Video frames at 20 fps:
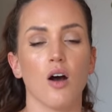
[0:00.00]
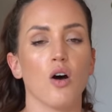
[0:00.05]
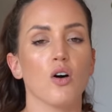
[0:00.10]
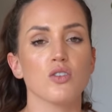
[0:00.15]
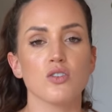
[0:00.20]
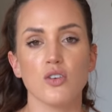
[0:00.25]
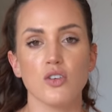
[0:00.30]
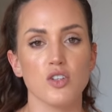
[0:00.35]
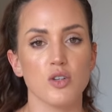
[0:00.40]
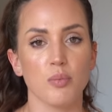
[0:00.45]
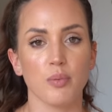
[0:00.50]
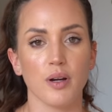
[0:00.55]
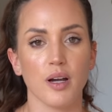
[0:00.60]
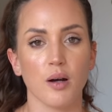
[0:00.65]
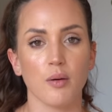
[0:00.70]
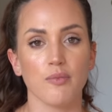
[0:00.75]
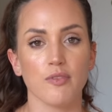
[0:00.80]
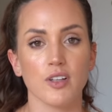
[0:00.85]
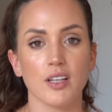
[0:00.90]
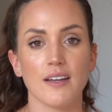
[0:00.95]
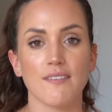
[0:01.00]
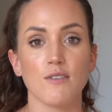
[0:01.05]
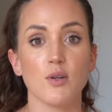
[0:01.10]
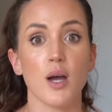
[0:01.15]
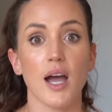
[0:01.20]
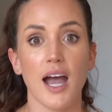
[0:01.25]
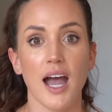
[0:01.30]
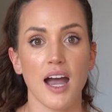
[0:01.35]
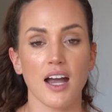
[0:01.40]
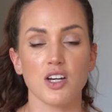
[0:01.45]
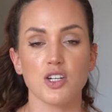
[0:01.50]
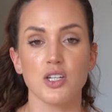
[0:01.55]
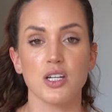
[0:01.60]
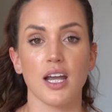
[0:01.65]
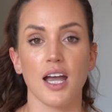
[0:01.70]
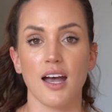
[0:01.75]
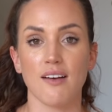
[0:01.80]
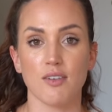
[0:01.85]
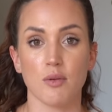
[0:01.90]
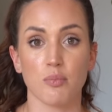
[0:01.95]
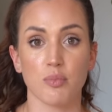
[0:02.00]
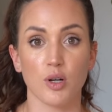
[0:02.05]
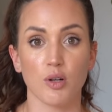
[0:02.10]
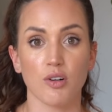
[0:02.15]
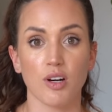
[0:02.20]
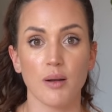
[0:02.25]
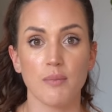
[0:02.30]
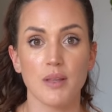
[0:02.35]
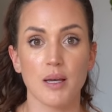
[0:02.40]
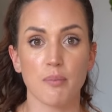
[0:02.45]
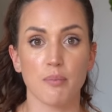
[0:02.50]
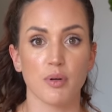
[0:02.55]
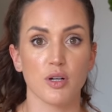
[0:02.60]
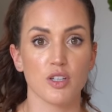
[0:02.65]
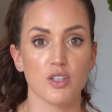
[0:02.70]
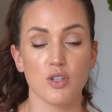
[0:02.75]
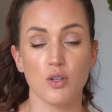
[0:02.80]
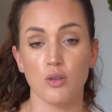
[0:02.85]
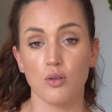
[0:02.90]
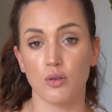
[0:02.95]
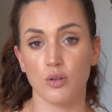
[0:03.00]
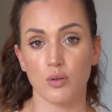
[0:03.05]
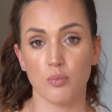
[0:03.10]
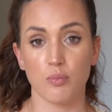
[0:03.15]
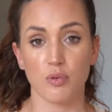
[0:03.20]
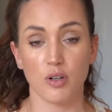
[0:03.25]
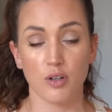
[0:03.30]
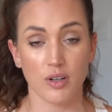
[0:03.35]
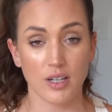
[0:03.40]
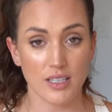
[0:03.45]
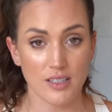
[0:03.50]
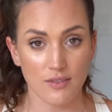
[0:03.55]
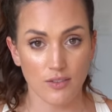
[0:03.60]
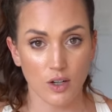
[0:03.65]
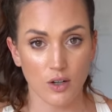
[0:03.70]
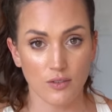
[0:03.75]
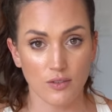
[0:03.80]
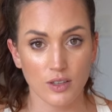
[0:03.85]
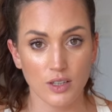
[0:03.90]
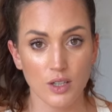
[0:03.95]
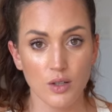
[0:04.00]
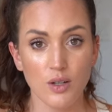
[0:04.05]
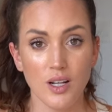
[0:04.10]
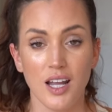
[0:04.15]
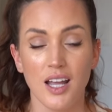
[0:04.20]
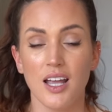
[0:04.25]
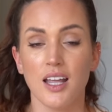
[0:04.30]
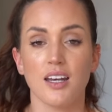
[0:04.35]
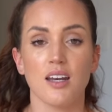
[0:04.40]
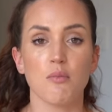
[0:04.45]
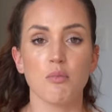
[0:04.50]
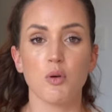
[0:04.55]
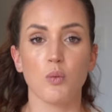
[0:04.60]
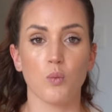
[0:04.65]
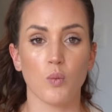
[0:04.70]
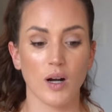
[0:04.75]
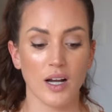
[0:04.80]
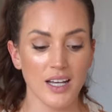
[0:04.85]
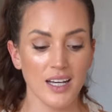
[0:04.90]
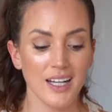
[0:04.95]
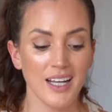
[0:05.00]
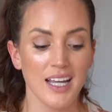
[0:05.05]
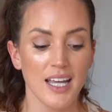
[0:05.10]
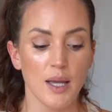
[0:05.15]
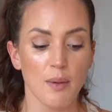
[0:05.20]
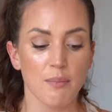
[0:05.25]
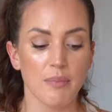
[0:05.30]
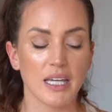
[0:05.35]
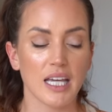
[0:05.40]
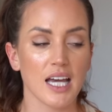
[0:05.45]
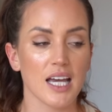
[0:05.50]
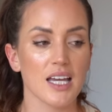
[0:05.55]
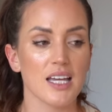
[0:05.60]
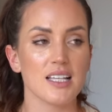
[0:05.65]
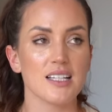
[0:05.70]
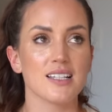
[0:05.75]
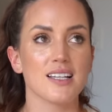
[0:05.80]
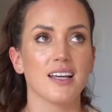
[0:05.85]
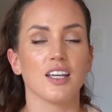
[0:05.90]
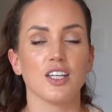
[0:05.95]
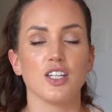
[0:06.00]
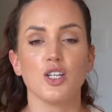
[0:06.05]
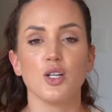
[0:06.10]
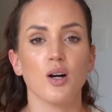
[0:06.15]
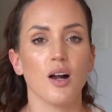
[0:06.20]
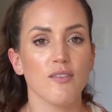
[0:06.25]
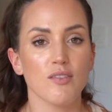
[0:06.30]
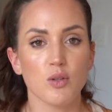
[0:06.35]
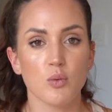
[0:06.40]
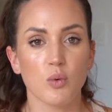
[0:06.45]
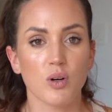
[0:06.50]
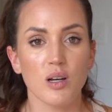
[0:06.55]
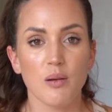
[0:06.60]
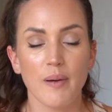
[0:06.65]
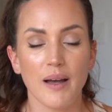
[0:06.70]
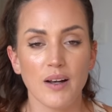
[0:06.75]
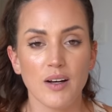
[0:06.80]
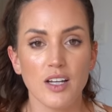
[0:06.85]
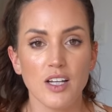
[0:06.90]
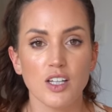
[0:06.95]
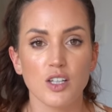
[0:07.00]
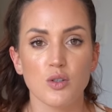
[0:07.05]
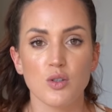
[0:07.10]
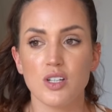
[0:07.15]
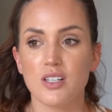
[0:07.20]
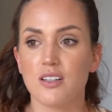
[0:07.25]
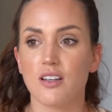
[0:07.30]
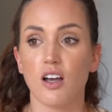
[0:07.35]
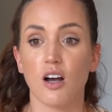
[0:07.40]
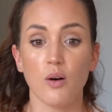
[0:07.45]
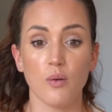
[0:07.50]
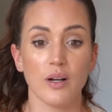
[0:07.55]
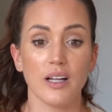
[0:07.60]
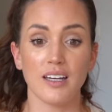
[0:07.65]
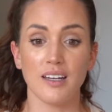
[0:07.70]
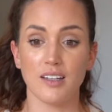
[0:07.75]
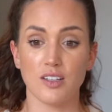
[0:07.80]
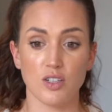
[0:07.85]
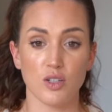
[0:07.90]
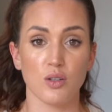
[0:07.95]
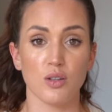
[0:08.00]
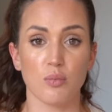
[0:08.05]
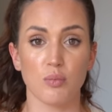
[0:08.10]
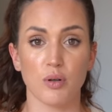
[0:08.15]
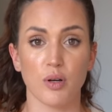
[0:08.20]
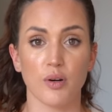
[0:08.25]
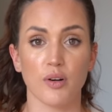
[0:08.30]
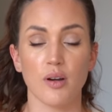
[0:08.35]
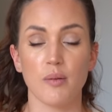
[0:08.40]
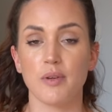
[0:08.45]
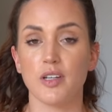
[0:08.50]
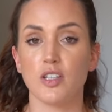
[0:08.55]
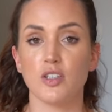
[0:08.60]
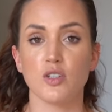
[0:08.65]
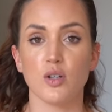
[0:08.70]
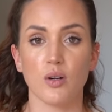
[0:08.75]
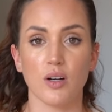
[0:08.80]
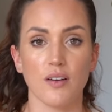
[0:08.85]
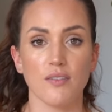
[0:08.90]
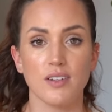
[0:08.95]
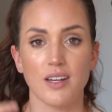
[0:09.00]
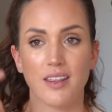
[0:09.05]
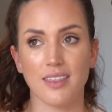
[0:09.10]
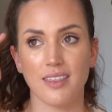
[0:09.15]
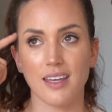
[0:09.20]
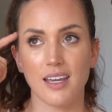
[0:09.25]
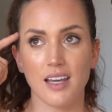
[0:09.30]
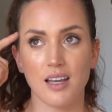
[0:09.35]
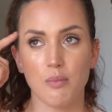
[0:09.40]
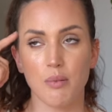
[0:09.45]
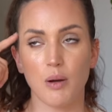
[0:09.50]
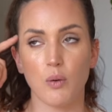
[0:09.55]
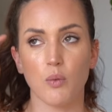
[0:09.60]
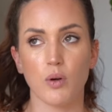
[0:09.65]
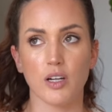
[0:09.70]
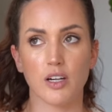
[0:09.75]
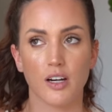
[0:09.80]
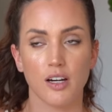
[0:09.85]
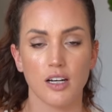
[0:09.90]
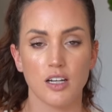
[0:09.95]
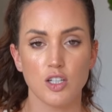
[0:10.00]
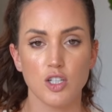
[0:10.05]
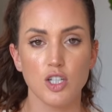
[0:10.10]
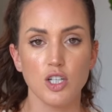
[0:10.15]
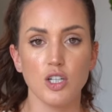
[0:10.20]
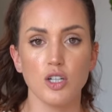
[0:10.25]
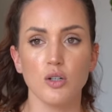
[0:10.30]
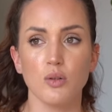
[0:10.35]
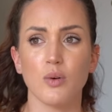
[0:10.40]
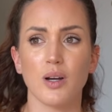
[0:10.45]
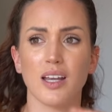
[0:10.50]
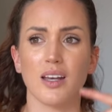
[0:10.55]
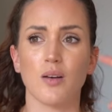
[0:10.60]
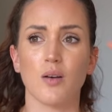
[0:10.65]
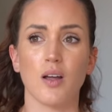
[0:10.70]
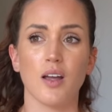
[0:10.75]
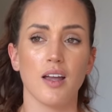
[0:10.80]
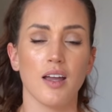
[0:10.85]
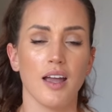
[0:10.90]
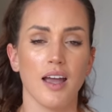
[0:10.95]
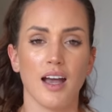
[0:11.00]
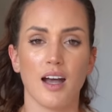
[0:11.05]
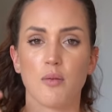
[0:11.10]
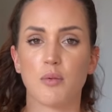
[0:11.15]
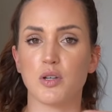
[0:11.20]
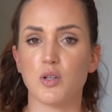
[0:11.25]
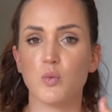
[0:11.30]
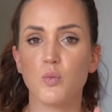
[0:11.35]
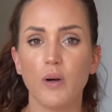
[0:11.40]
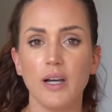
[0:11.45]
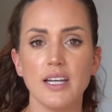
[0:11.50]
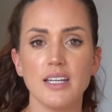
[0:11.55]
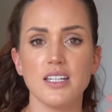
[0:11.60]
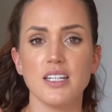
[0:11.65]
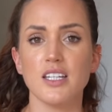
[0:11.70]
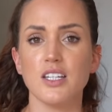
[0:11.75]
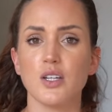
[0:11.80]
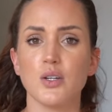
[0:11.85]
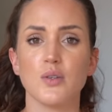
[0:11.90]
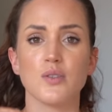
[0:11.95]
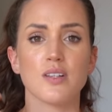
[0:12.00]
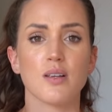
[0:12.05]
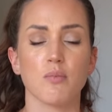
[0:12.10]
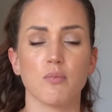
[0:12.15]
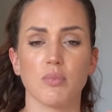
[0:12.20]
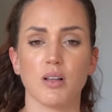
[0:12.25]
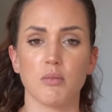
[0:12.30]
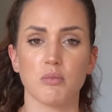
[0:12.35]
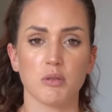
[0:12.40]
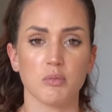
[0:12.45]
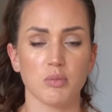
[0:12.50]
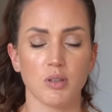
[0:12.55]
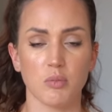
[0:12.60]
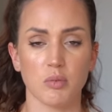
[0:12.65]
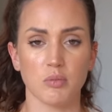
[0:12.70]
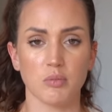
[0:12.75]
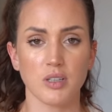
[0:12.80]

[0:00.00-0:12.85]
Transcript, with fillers: also super helpful if you actually have a program that puts you through a progressive overload. Number one, because you don't have to worry about it. You just go in and do the program and you don't have to think about what you're gonna do and how much weight to use and blah, blah, blah, blah,